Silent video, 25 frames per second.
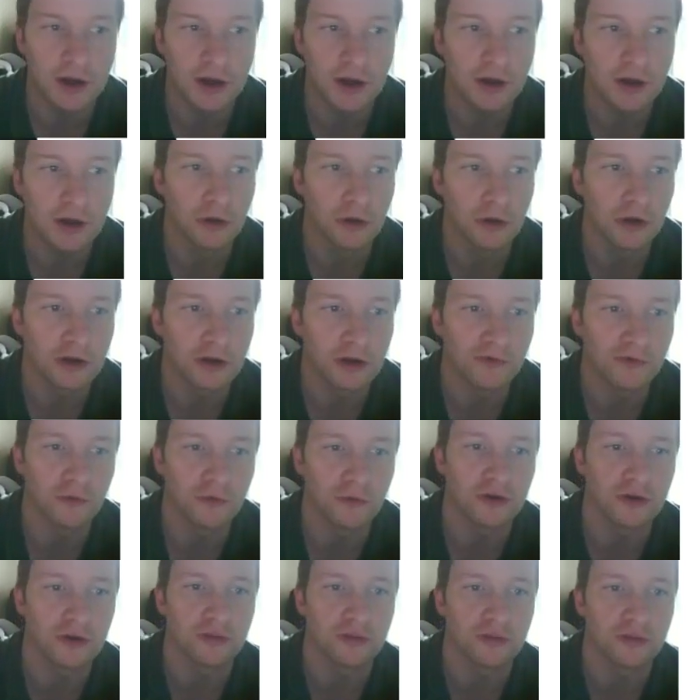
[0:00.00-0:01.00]
we're looking for
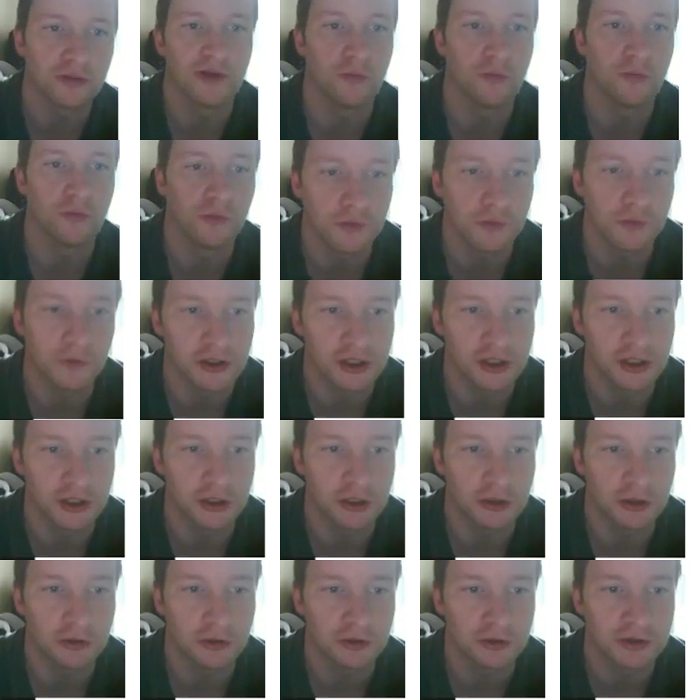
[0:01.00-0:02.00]
24 for the
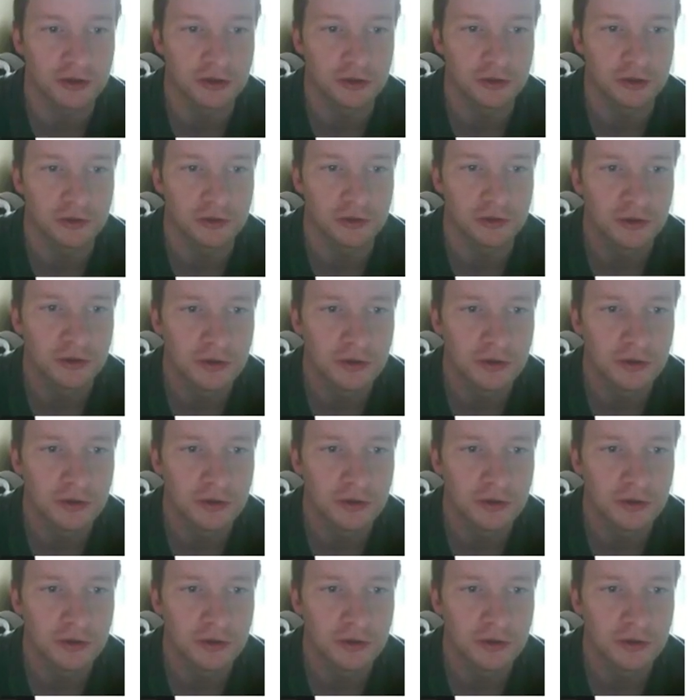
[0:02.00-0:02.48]
show, so